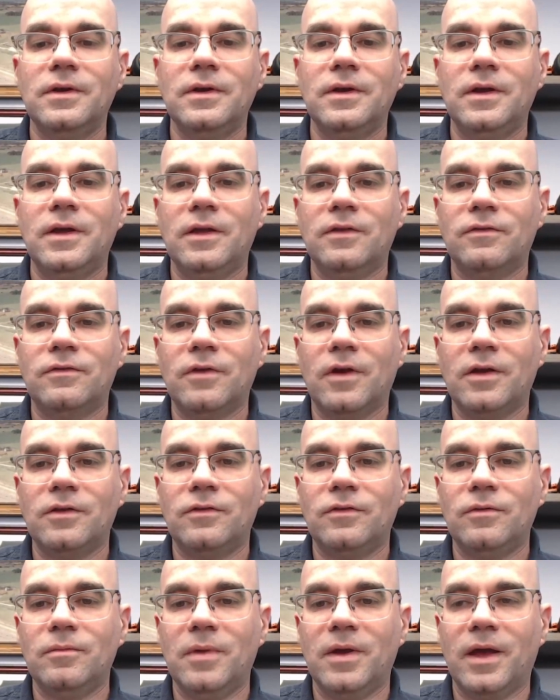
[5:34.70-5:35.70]
It's not
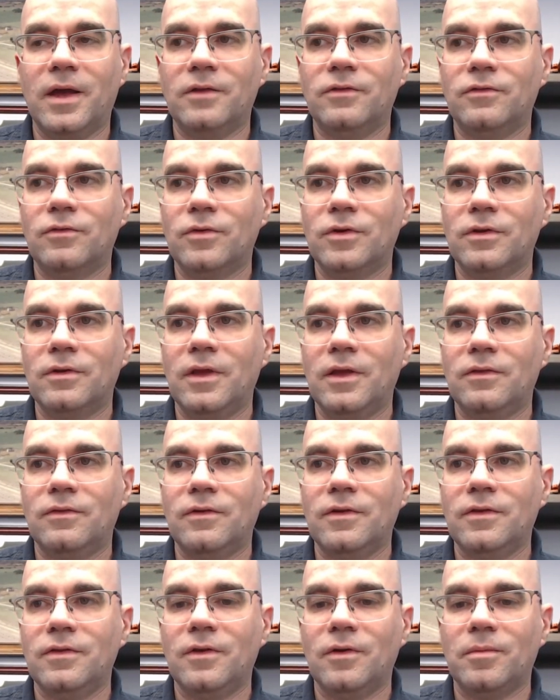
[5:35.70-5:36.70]
too bad, so
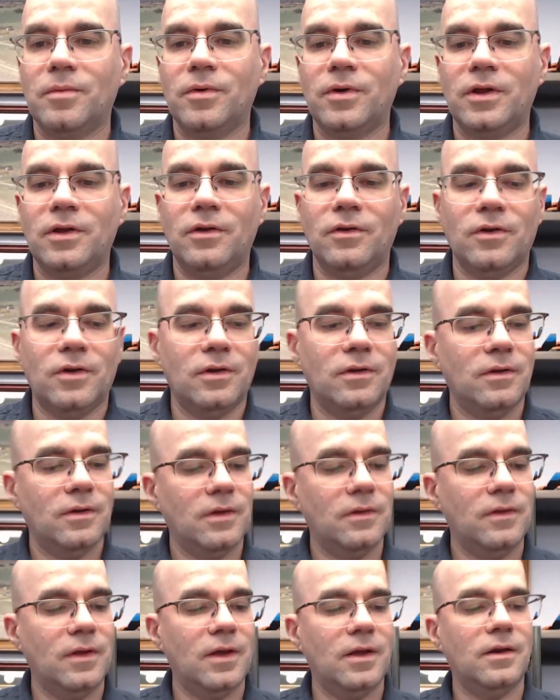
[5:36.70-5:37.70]
it's in there pretty good.
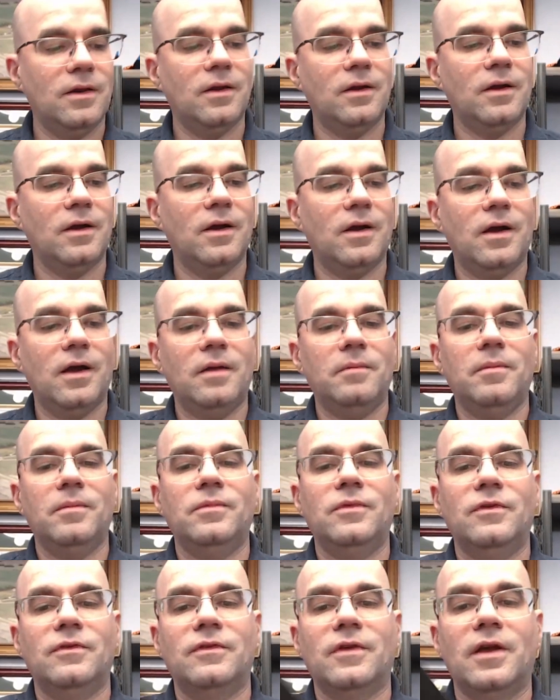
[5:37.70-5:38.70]
And then I
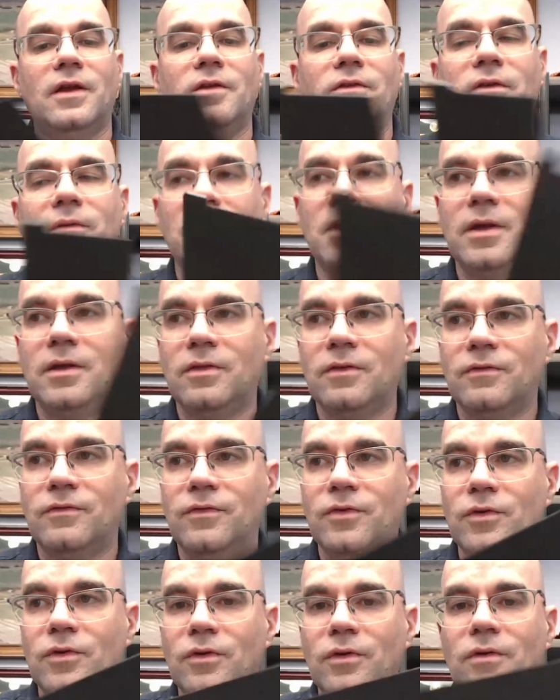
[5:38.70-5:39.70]
decided to make the
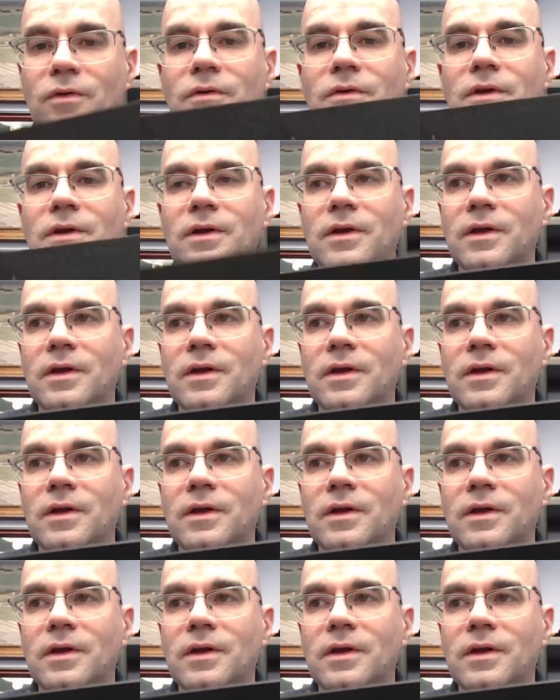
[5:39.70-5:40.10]
full